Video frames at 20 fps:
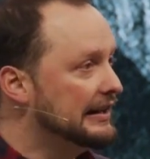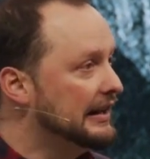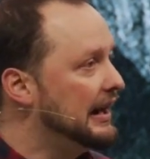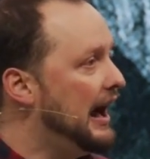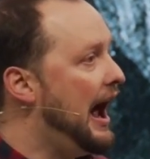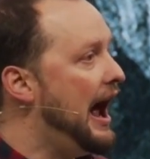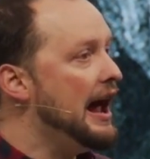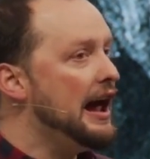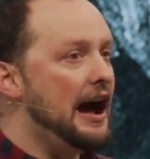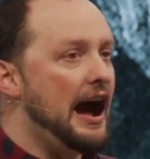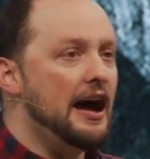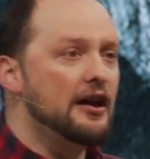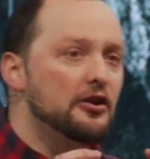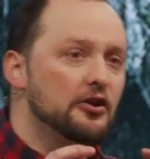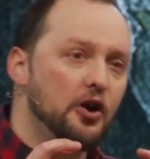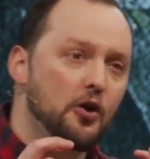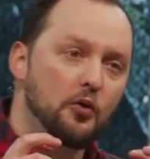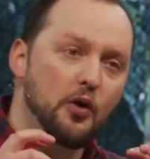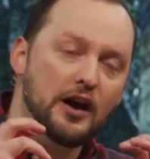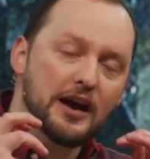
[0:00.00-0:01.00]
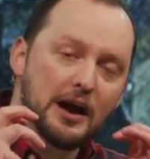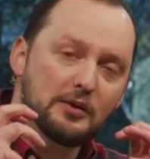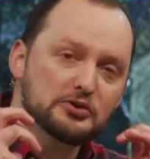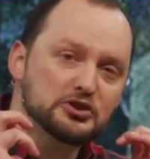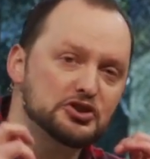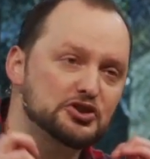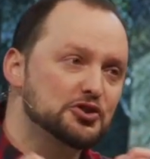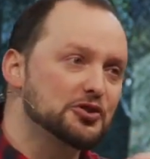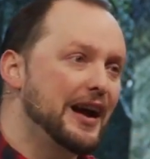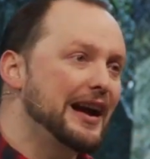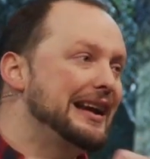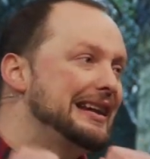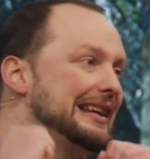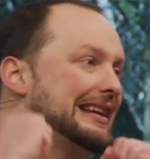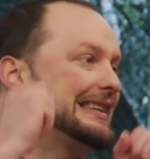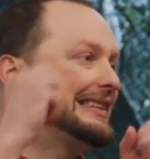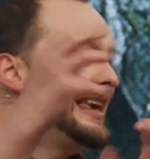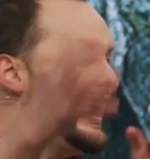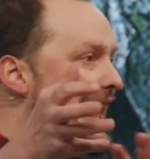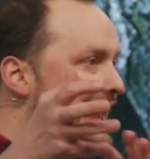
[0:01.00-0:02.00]
And I, I don't know what I was trying to
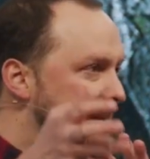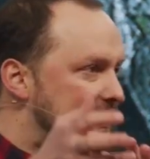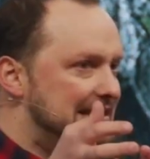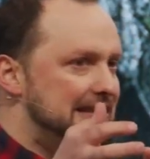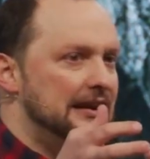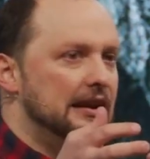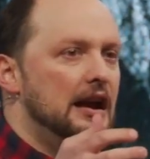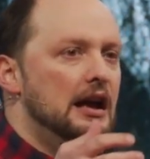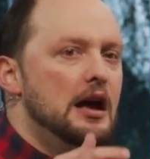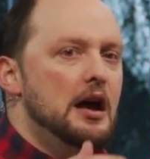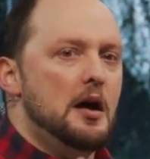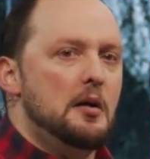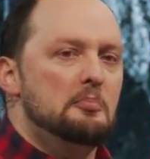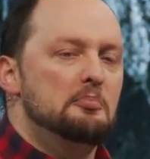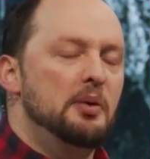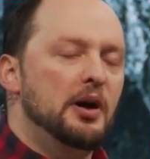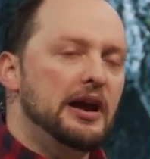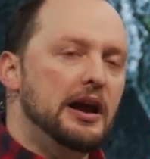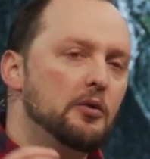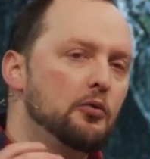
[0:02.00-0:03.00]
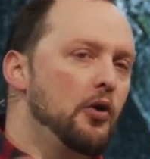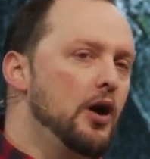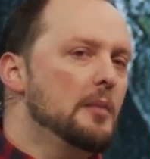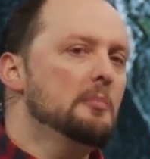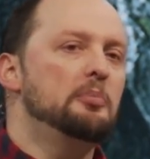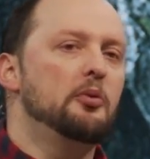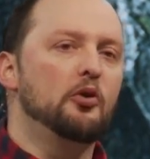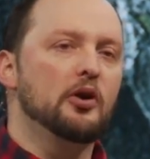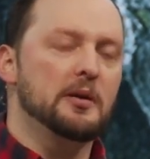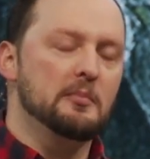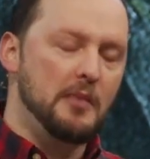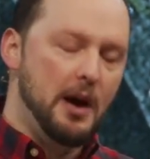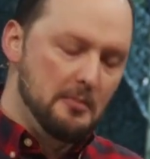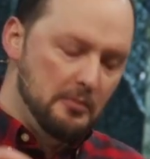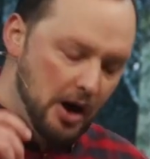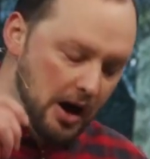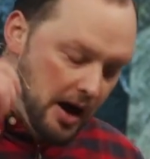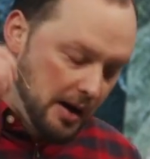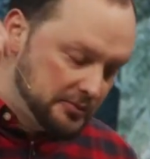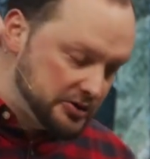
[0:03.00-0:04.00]
get, but at one point, my
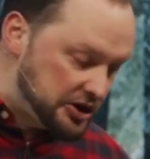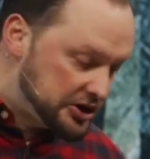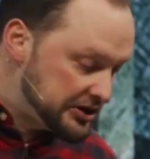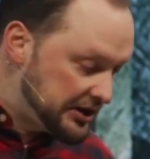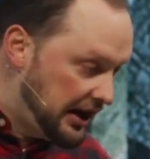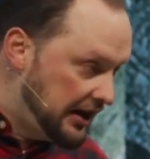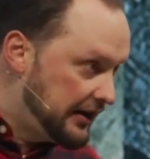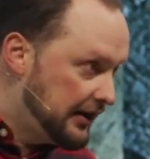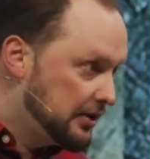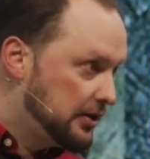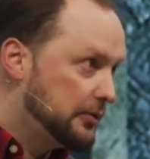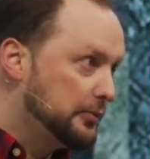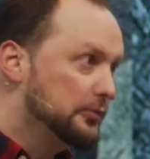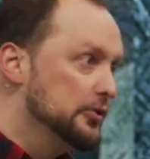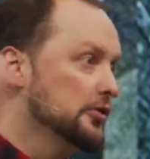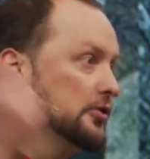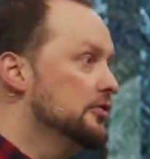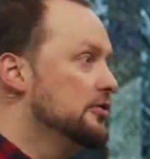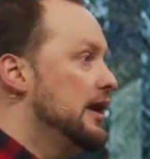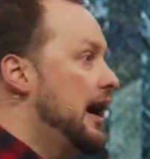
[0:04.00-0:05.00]
mom just kind of threw